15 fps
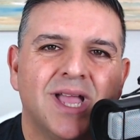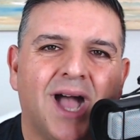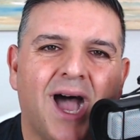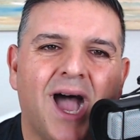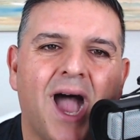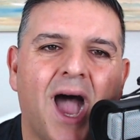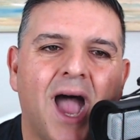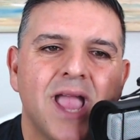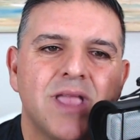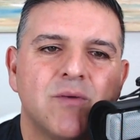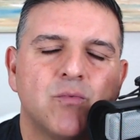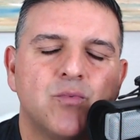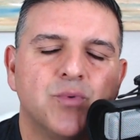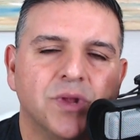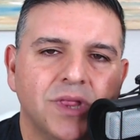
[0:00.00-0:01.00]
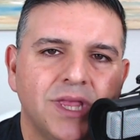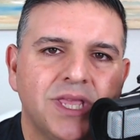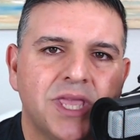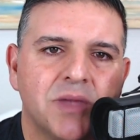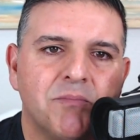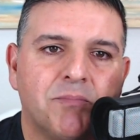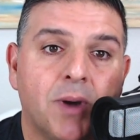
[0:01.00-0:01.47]
I, I really
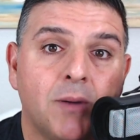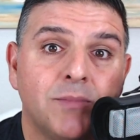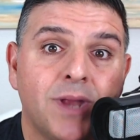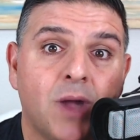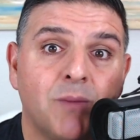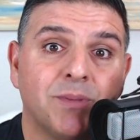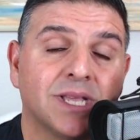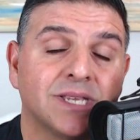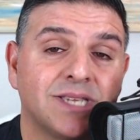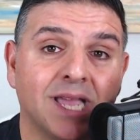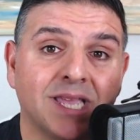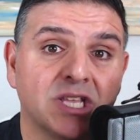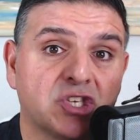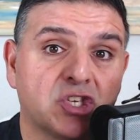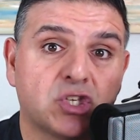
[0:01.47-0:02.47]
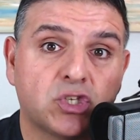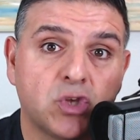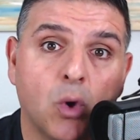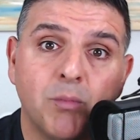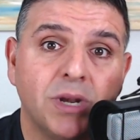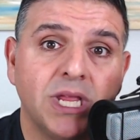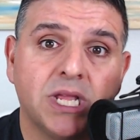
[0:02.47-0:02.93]
get bummed out because I get
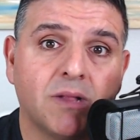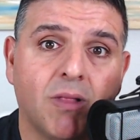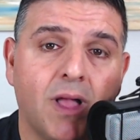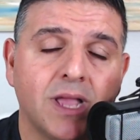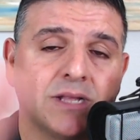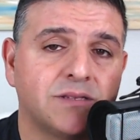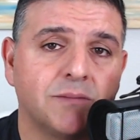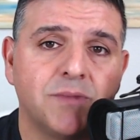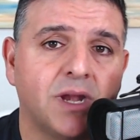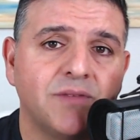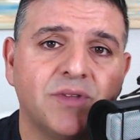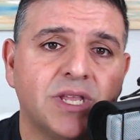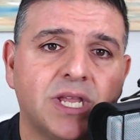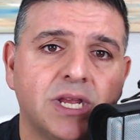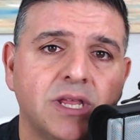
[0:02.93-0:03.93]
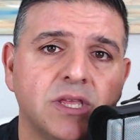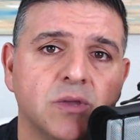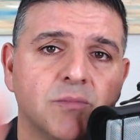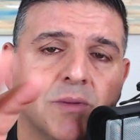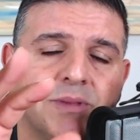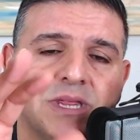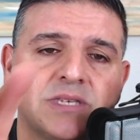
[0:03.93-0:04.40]
so many clients. I'm not even kidding you.
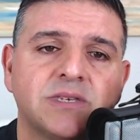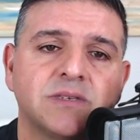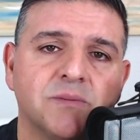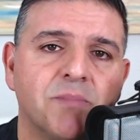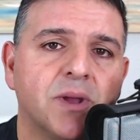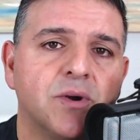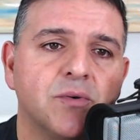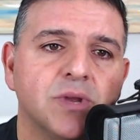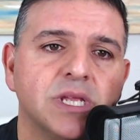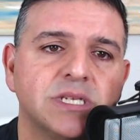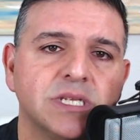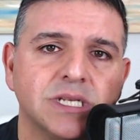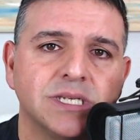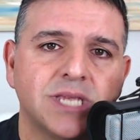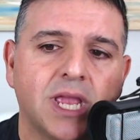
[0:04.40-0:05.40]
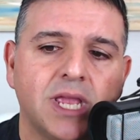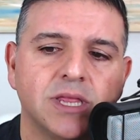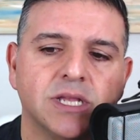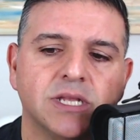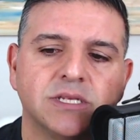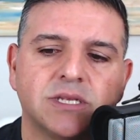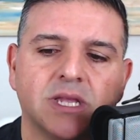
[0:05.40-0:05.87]
Maybe this is a better reason to say
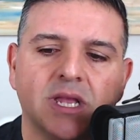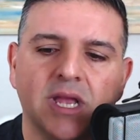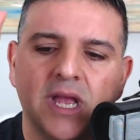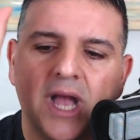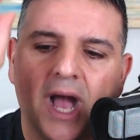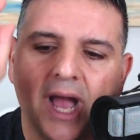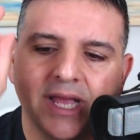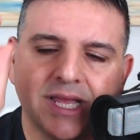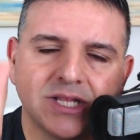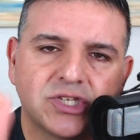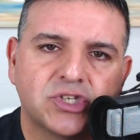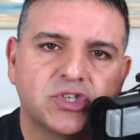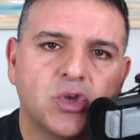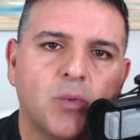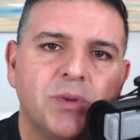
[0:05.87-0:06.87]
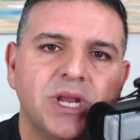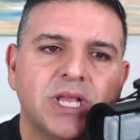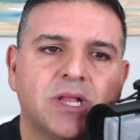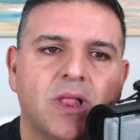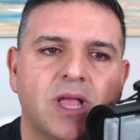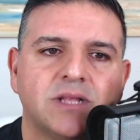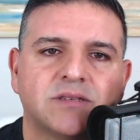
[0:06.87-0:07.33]
this. I get so many
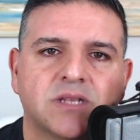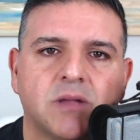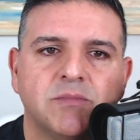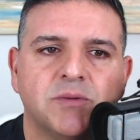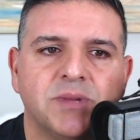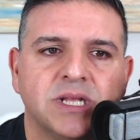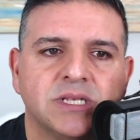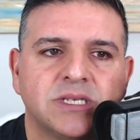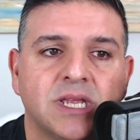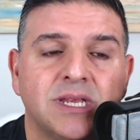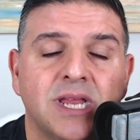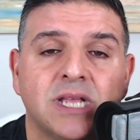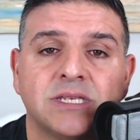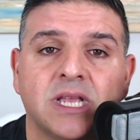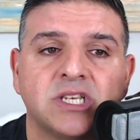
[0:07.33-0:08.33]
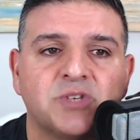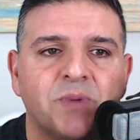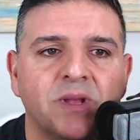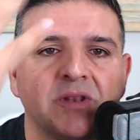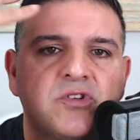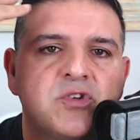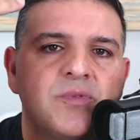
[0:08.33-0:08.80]
clients come to me and say, Nez, I
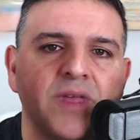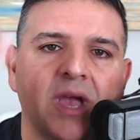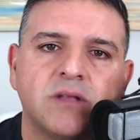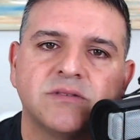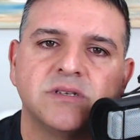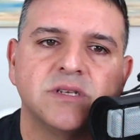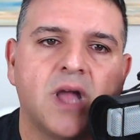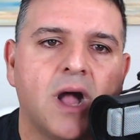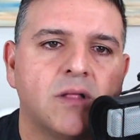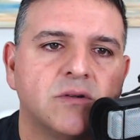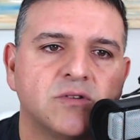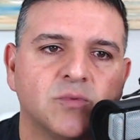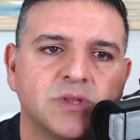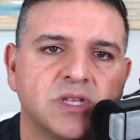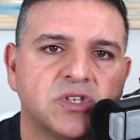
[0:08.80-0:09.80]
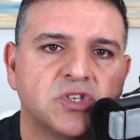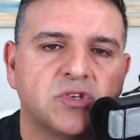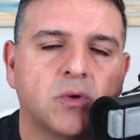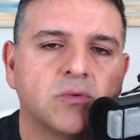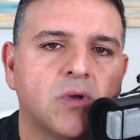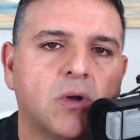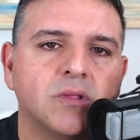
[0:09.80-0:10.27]
spent $2,000 with this
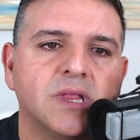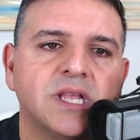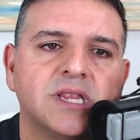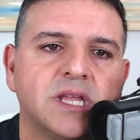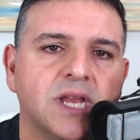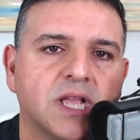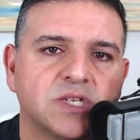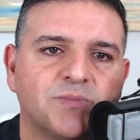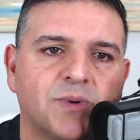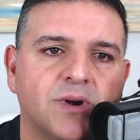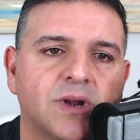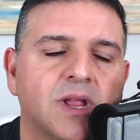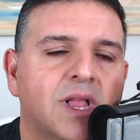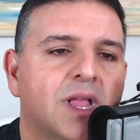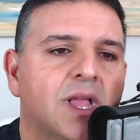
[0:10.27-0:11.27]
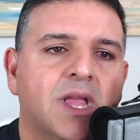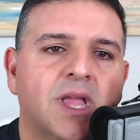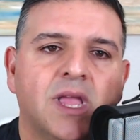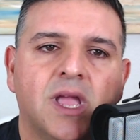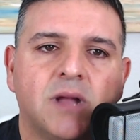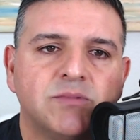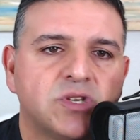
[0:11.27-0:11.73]
so called LinkedIn expert.
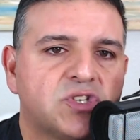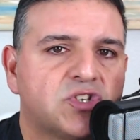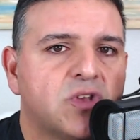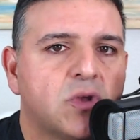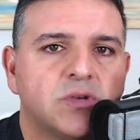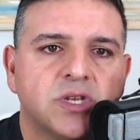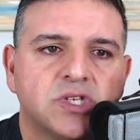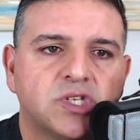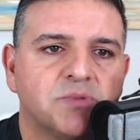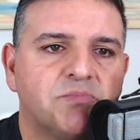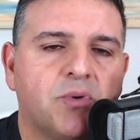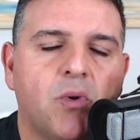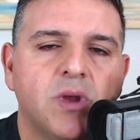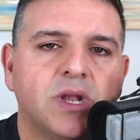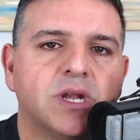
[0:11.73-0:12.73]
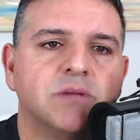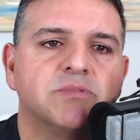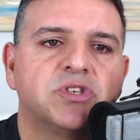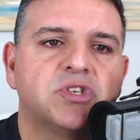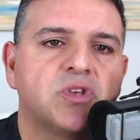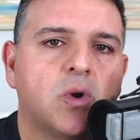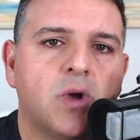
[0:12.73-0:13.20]
I'm just so disappointed. I'm
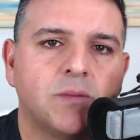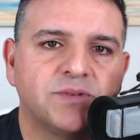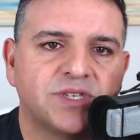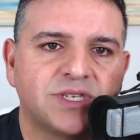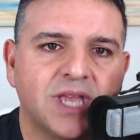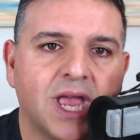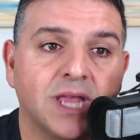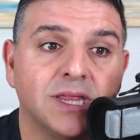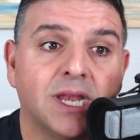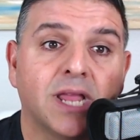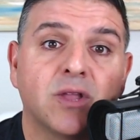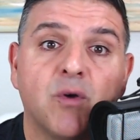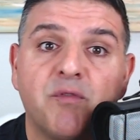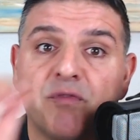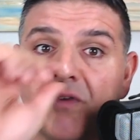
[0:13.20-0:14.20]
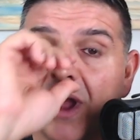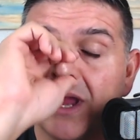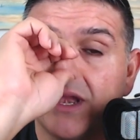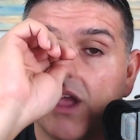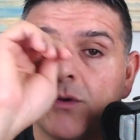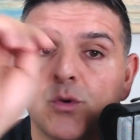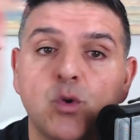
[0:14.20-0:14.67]
so upset. And then I go
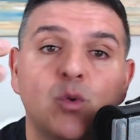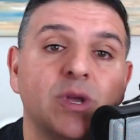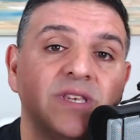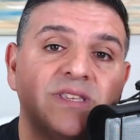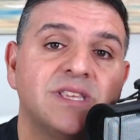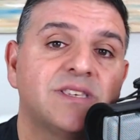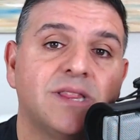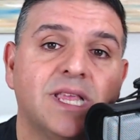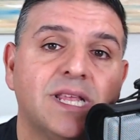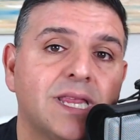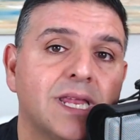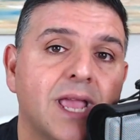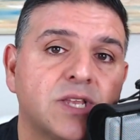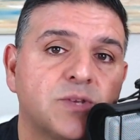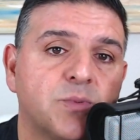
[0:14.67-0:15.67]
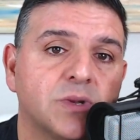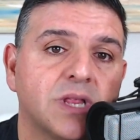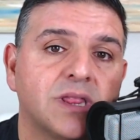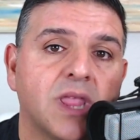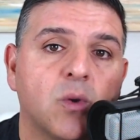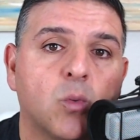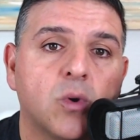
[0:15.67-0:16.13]
find out who is this LinkedIn expert
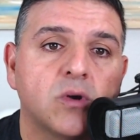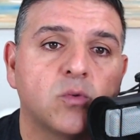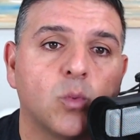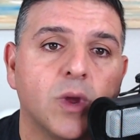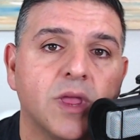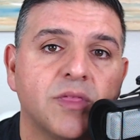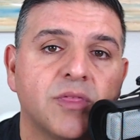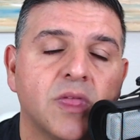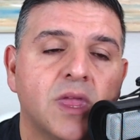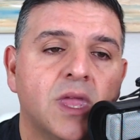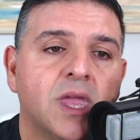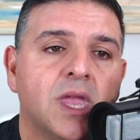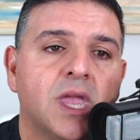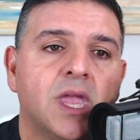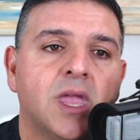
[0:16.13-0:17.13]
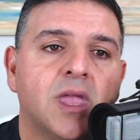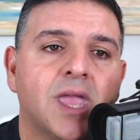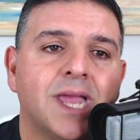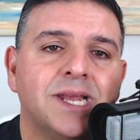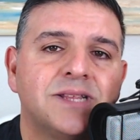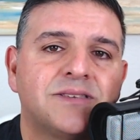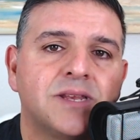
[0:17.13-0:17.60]
that they worked with,
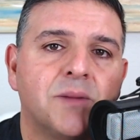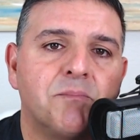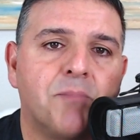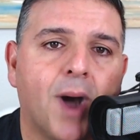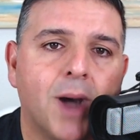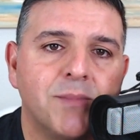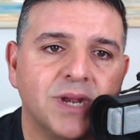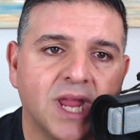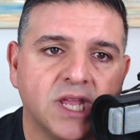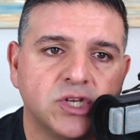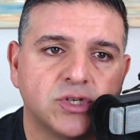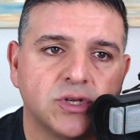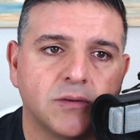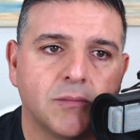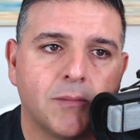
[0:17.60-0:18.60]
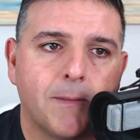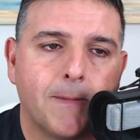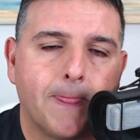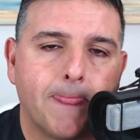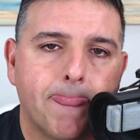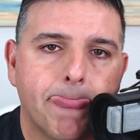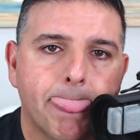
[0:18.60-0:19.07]
and it's an abomination.
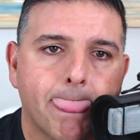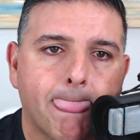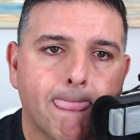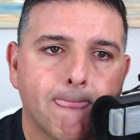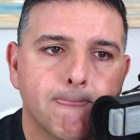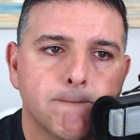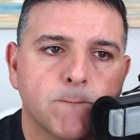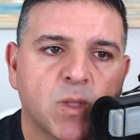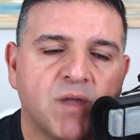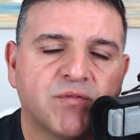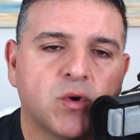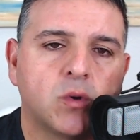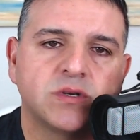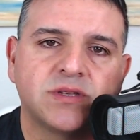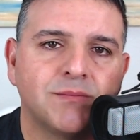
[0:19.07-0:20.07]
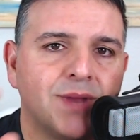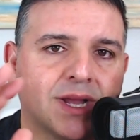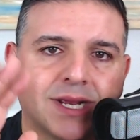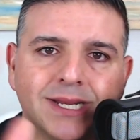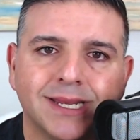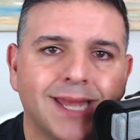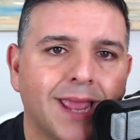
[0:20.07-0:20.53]
Of course, I'm not
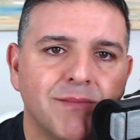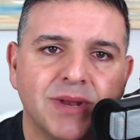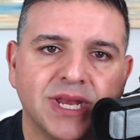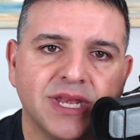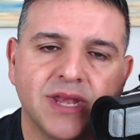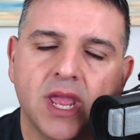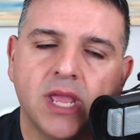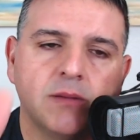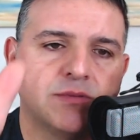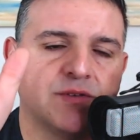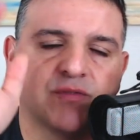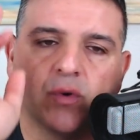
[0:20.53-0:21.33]
going to name any names. Of